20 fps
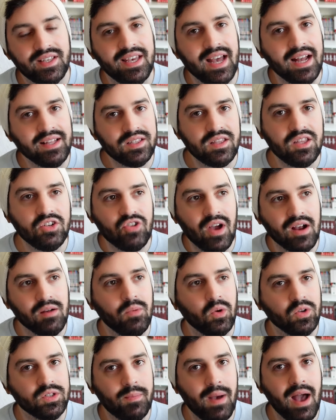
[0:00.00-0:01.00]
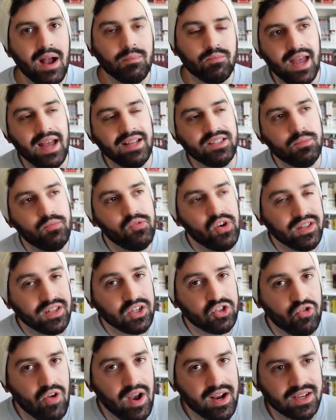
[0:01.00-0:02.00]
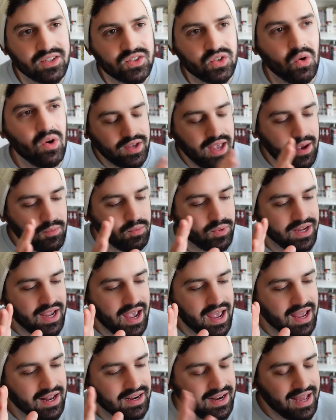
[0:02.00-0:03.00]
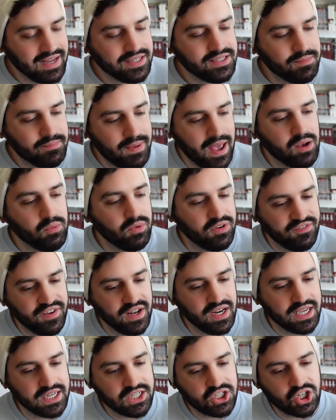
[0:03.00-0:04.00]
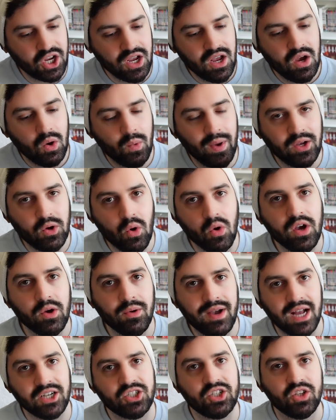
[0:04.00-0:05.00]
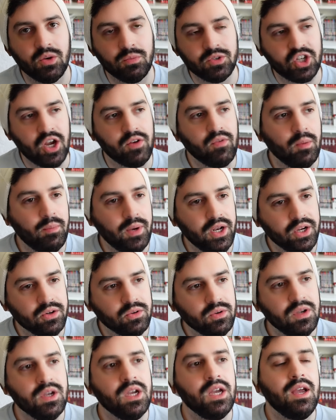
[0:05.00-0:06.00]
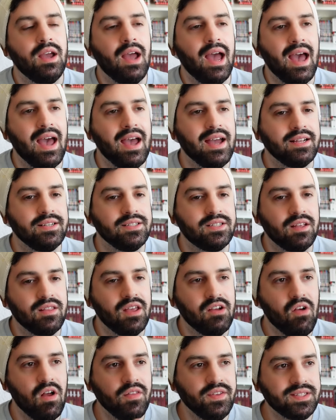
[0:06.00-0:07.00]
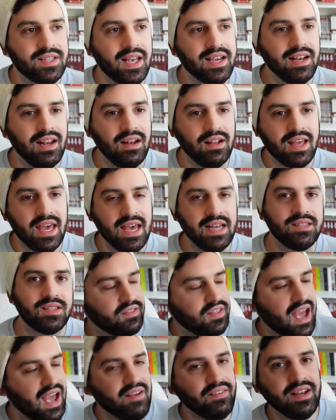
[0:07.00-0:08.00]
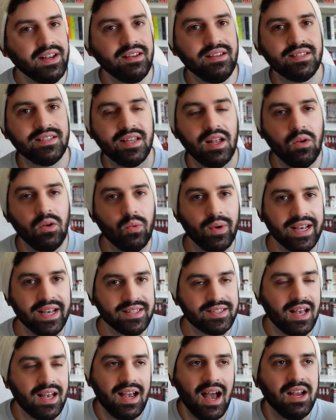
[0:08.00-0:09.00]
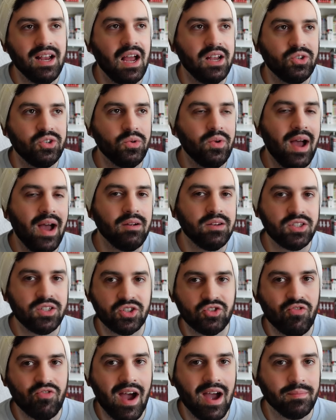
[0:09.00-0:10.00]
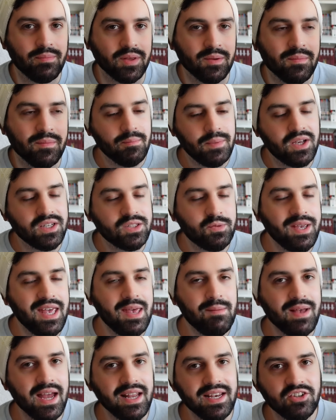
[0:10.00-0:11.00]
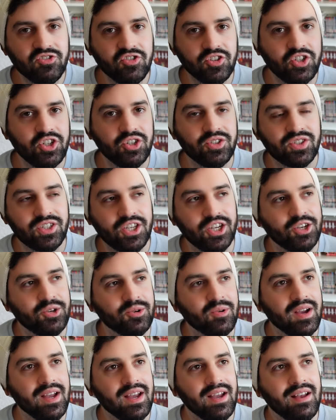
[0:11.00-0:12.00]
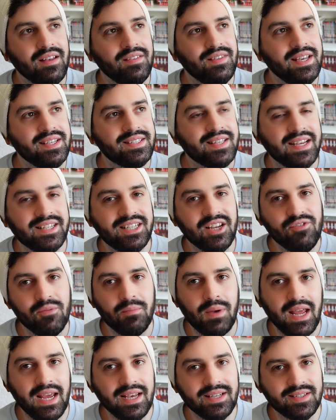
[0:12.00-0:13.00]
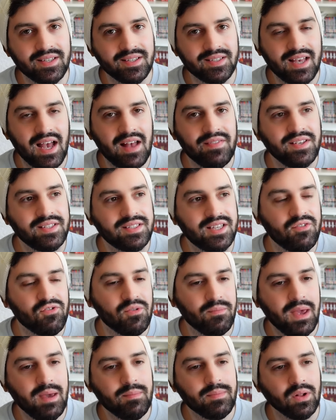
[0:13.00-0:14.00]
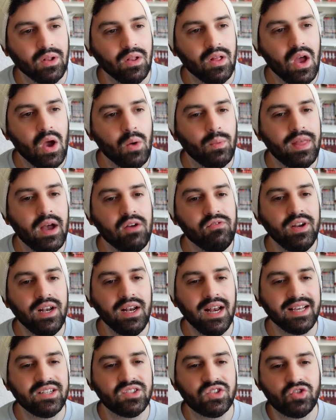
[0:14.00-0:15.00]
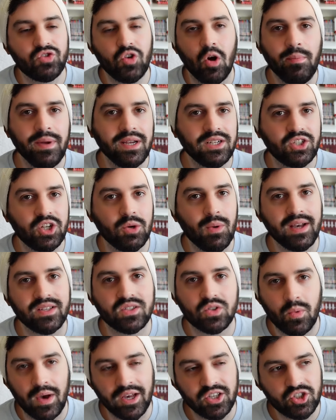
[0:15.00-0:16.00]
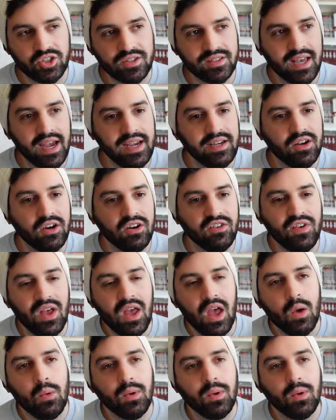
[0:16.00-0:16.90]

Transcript: He gets the Dragon Balls back. He ends up breaking the tracker. So yeah, we uh, land in Penguin Village when Goku catches up with General Blue and there are these like little kids. They have like these little wings. I, I, I don't know how to describe them because we keep getting introduced to these like different places and these different people without really like stopping to ask questions kind of.